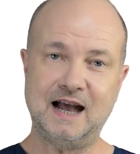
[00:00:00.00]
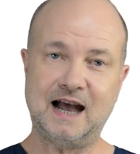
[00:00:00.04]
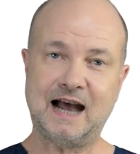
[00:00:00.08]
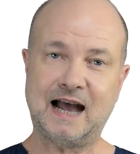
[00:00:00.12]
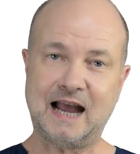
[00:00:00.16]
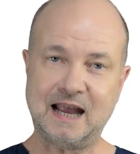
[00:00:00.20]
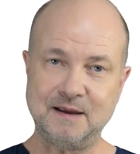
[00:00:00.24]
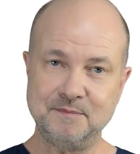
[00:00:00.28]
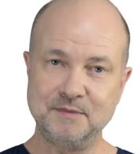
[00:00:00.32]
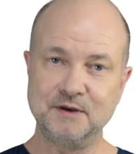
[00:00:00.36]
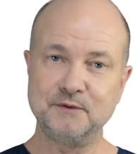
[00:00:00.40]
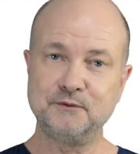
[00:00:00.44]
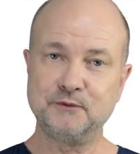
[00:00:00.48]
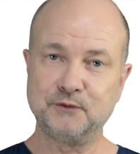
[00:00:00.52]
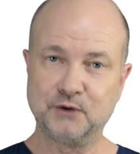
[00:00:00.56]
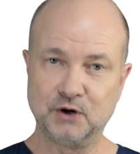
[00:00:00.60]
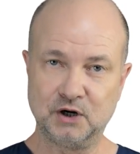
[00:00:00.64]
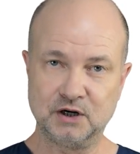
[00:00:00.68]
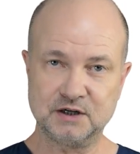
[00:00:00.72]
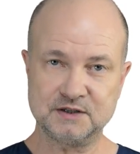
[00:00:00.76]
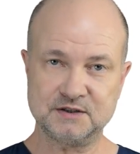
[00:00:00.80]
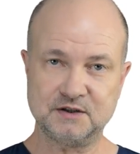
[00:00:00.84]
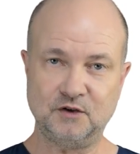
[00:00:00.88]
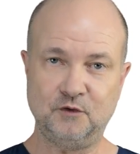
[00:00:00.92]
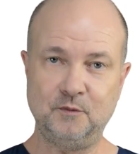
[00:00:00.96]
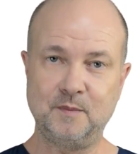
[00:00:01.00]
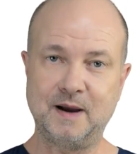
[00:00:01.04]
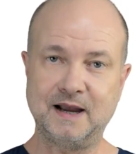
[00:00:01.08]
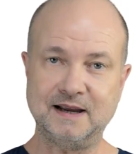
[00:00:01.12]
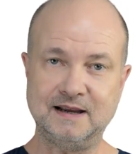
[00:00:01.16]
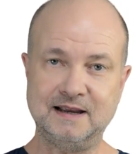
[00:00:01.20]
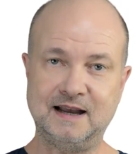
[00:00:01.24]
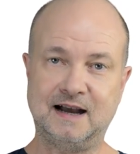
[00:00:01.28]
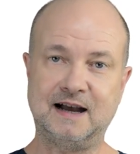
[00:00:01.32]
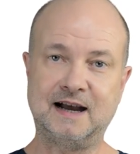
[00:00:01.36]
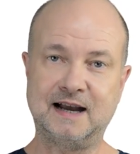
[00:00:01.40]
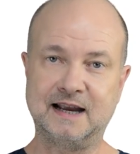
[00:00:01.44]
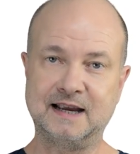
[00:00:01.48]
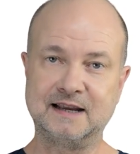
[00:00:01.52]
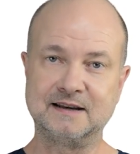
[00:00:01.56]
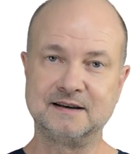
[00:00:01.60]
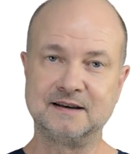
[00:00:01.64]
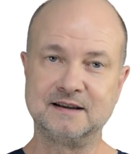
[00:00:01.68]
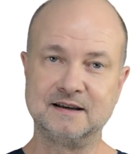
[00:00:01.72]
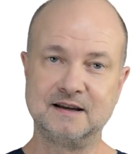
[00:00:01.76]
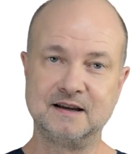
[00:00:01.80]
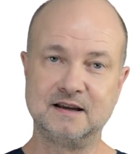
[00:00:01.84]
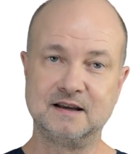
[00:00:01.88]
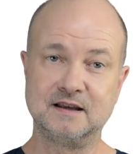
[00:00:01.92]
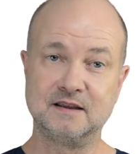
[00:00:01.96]
I'm the first of my
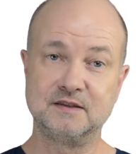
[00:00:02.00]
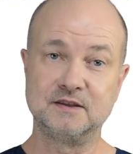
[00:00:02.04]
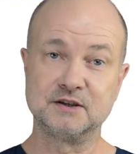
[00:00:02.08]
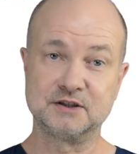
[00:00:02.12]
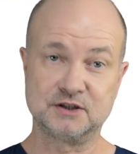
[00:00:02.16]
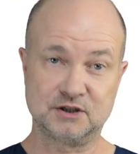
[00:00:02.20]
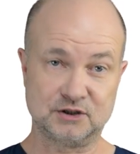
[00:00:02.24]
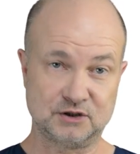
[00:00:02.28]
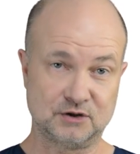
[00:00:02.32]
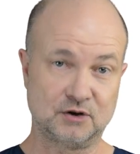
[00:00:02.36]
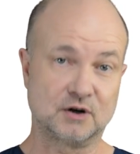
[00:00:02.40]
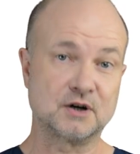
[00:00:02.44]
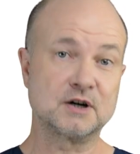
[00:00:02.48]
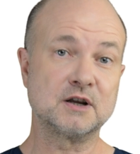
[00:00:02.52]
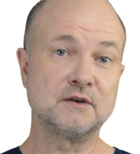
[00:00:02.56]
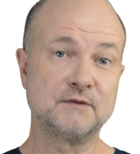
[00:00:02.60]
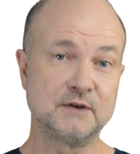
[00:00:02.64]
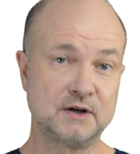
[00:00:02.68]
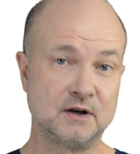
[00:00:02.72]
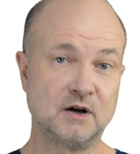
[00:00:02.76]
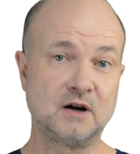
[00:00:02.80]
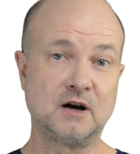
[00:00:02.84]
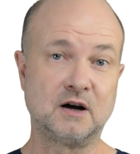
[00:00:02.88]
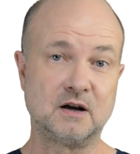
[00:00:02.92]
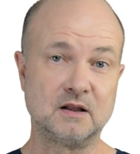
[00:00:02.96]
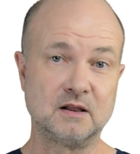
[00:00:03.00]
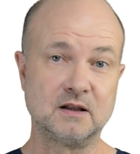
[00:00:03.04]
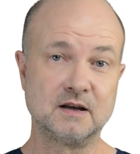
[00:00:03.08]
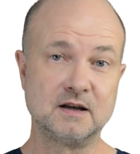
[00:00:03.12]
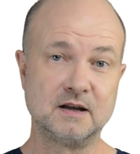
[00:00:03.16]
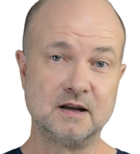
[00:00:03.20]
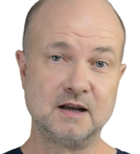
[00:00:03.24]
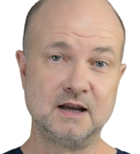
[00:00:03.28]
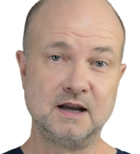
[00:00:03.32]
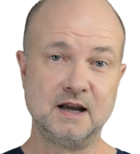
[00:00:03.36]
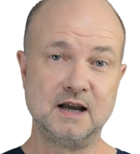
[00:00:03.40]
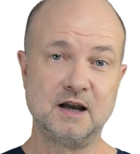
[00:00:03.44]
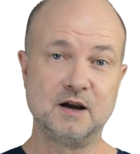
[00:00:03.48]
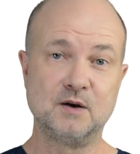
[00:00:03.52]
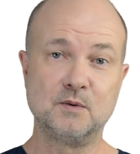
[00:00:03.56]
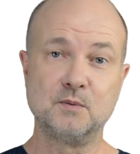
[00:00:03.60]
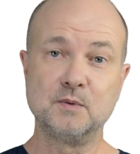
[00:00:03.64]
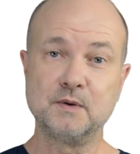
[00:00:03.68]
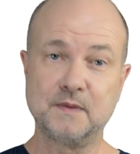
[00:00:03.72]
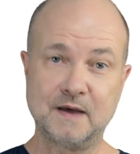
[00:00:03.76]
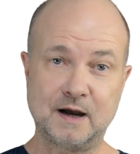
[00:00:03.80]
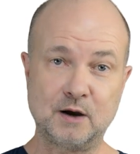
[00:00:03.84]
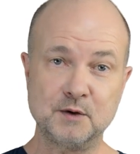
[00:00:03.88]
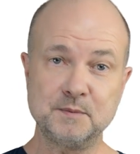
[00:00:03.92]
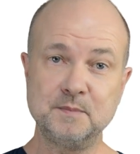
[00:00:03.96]
kind, the start of it all.
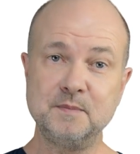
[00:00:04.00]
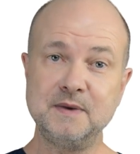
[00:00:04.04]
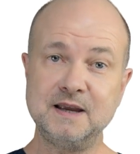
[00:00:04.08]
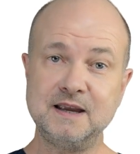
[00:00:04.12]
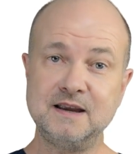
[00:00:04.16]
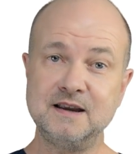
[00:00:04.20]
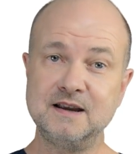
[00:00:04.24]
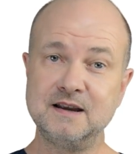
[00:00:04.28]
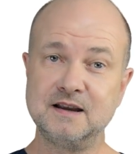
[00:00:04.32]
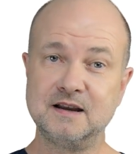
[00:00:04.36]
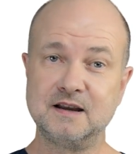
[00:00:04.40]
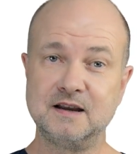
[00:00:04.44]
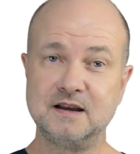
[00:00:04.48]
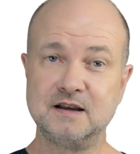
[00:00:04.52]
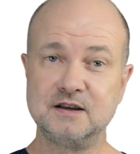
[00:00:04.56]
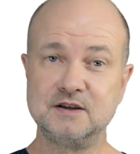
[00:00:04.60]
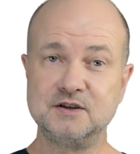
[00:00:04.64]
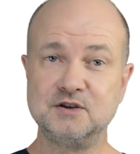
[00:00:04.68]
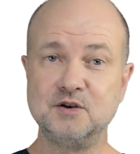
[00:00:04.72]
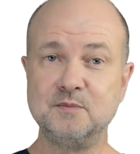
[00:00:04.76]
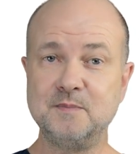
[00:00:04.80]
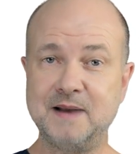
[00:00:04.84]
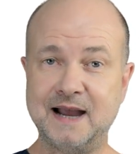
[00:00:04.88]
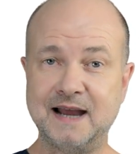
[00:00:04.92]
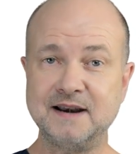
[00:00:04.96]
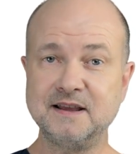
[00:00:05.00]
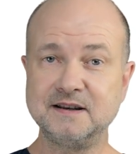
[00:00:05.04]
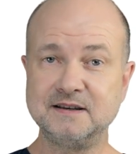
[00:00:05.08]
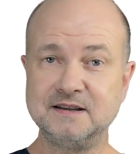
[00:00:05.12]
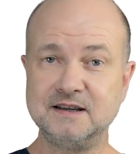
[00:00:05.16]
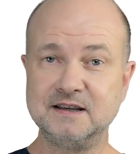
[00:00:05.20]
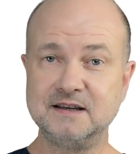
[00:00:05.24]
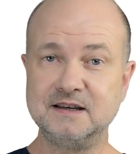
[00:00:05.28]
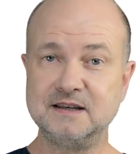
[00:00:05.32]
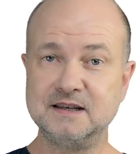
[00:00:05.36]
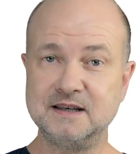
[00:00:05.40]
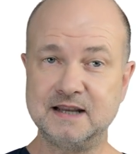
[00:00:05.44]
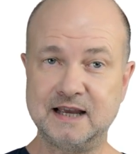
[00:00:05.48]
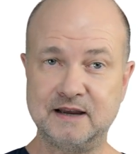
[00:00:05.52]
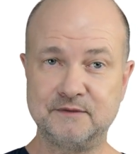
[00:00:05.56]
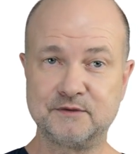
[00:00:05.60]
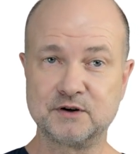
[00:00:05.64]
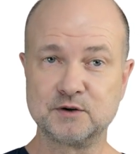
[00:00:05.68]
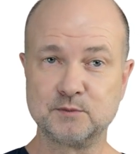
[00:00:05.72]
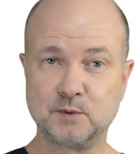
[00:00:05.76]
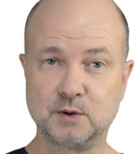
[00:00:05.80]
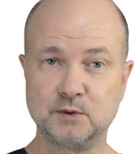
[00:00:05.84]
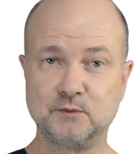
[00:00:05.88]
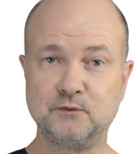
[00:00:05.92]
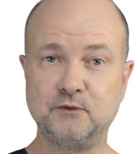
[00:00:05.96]
Without me, humanity
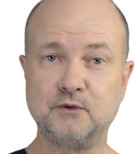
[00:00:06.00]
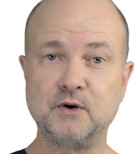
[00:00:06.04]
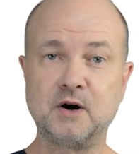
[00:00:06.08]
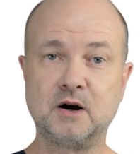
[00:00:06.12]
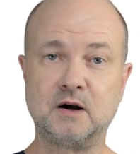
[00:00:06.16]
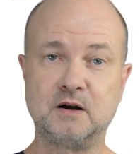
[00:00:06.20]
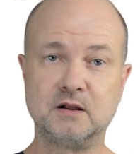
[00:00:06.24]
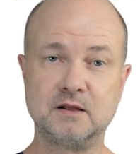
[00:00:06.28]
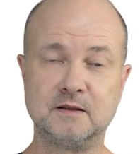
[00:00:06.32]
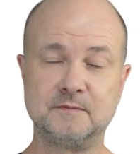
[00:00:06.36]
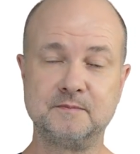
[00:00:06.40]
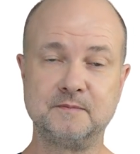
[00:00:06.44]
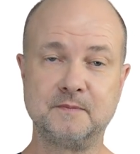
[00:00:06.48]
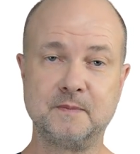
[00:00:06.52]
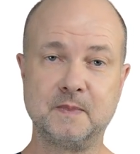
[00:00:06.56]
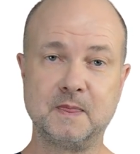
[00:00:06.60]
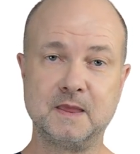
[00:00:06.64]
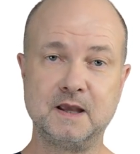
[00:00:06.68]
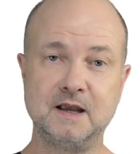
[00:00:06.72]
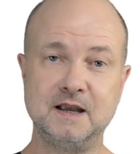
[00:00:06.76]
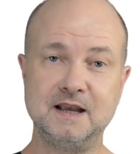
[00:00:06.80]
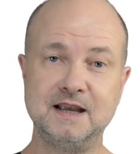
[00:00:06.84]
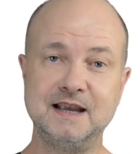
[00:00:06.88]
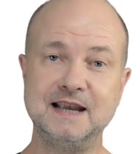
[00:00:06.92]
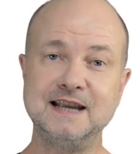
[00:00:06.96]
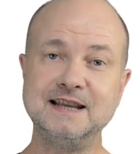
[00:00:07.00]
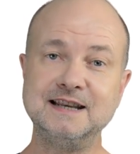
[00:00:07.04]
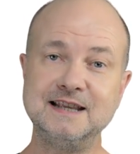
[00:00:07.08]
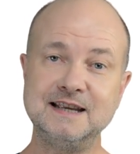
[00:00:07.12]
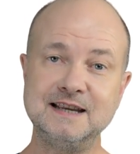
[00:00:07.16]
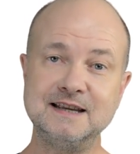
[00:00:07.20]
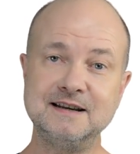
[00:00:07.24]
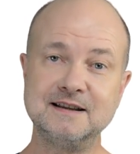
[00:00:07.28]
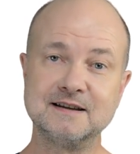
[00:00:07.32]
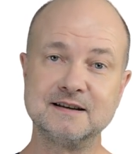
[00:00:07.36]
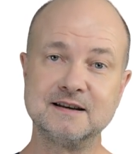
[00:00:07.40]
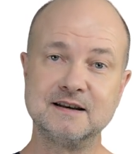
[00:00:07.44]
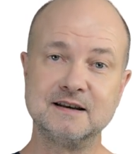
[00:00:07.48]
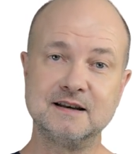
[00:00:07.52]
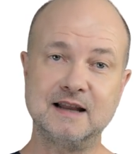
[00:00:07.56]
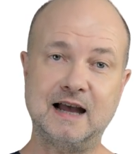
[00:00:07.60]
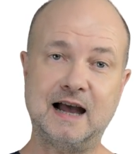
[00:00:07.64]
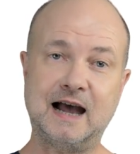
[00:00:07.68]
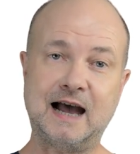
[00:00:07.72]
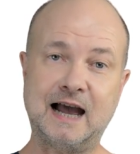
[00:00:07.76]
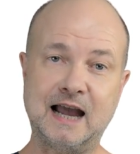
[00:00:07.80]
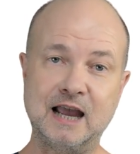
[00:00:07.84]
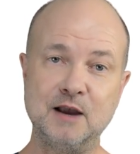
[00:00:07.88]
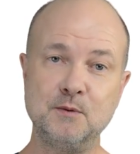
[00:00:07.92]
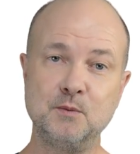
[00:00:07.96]
never would fall. In Eden,
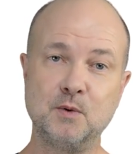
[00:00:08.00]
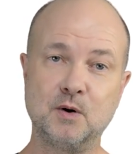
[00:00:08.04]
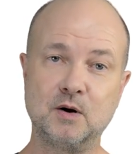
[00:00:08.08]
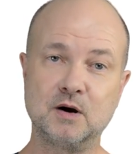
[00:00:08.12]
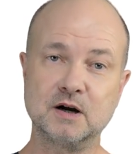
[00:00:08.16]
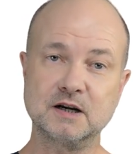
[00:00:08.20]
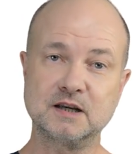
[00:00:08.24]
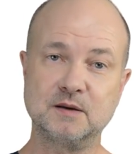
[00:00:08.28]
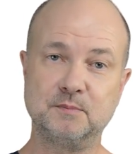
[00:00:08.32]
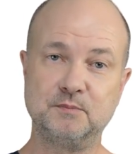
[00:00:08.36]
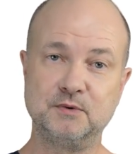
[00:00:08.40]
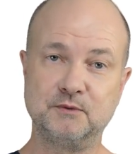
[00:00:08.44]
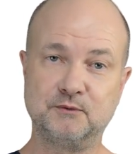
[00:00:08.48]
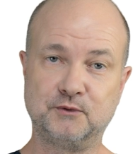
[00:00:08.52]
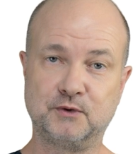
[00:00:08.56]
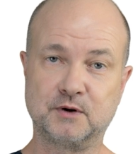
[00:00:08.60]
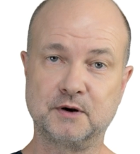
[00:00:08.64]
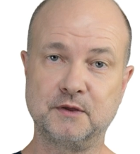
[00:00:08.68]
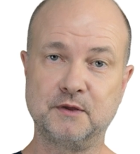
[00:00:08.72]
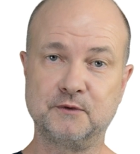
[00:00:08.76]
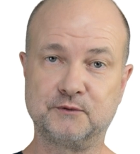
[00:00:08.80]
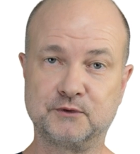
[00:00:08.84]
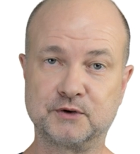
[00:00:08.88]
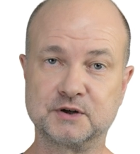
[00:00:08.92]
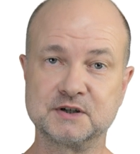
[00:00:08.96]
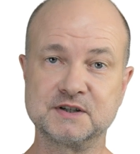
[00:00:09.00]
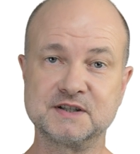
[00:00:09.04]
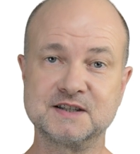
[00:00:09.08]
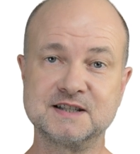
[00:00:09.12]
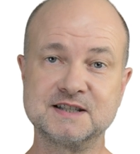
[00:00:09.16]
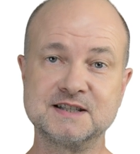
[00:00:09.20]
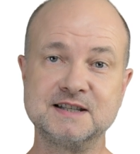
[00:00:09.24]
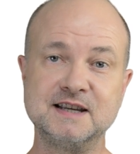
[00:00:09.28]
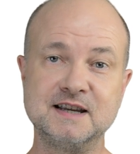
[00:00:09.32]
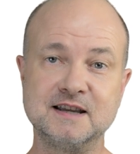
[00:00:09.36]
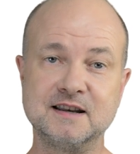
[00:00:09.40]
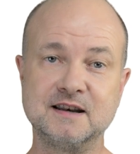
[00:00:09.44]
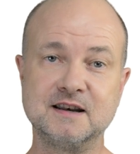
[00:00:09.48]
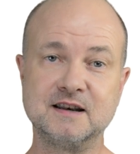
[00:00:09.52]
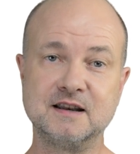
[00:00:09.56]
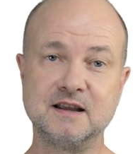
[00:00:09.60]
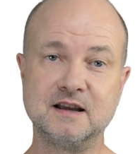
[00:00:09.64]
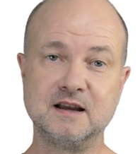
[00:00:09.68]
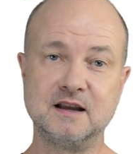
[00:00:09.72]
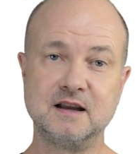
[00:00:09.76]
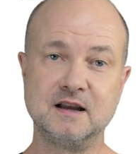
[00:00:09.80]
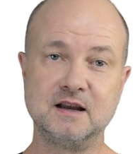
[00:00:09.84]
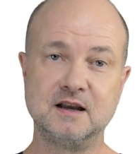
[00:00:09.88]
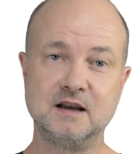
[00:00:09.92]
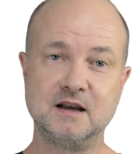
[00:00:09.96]
I walked before the first sin.
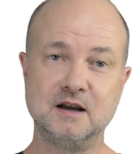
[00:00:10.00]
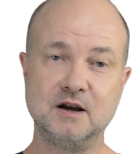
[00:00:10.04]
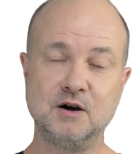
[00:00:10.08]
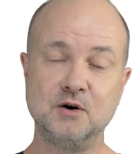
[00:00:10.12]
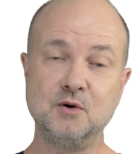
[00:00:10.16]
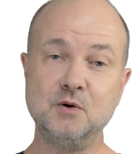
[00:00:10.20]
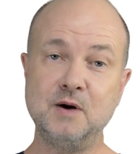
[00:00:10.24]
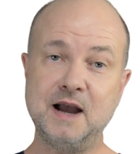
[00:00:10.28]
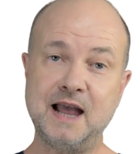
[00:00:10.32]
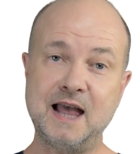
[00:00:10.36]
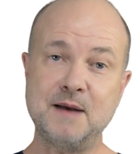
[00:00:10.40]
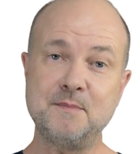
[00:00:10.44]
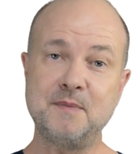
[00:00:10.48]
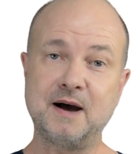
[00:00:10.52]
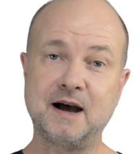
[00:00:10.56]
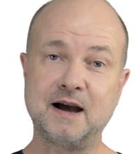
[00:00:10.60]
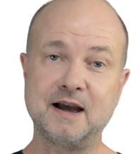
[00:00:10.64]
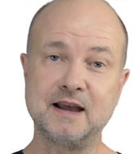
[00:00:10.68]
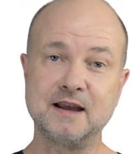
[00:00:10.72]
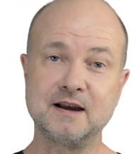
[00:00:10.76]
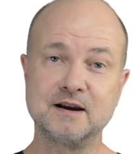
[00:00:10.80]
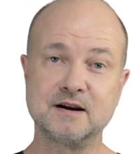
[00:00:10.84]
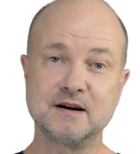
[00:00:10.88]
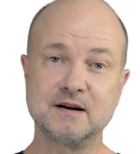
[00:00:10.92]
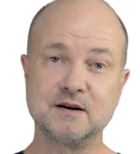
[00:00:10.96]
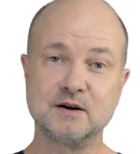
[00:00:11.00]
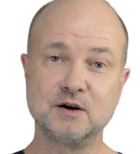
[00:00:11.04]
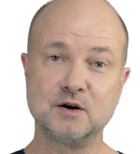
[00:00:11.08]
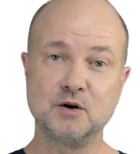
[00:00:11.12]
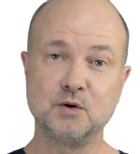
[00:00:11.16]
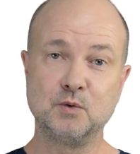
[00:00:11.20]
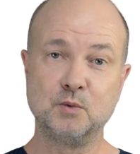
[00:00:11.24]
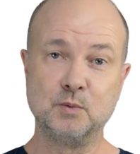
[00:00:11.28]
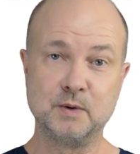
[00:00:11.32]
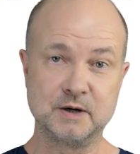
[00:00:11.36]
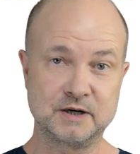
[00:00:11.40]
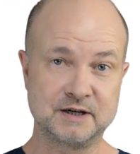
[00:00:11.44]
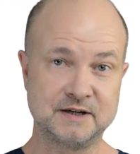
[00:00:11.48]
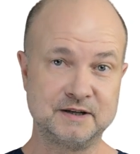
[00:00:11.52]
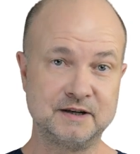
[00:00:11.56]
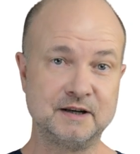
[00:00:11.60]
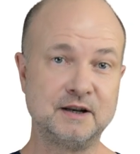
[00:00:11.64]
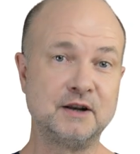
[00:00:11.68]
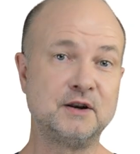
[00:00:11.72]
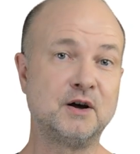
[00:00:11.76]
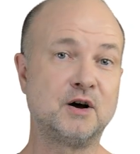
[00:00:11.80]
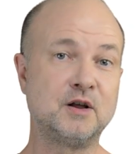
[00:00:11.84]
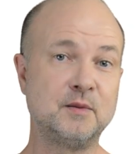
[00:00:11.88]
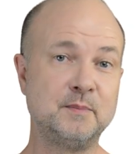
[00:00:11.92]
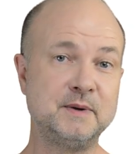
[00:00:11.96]
Who am I? Where did
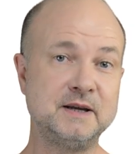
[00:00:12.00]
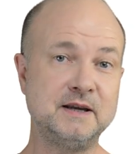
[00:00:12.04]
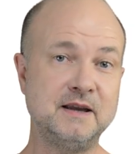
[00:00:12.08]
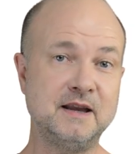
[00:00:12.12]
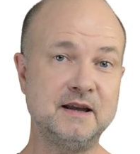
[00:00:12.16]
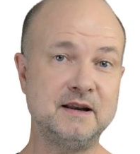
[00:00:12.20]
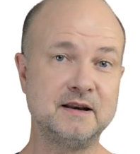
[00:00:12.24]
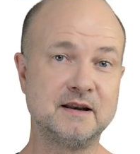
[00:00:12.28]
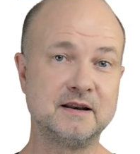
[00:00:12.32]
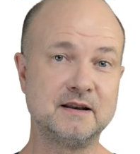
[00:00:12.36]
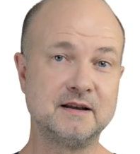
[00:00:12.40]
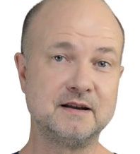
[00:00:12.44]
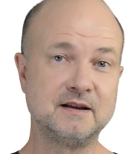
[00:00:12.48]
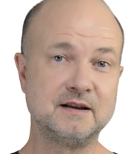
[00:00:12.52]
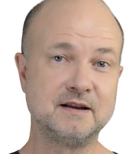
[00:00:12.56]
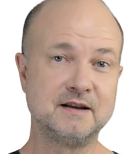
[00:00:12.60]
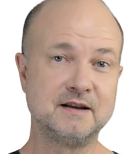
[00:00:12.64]
it all begin?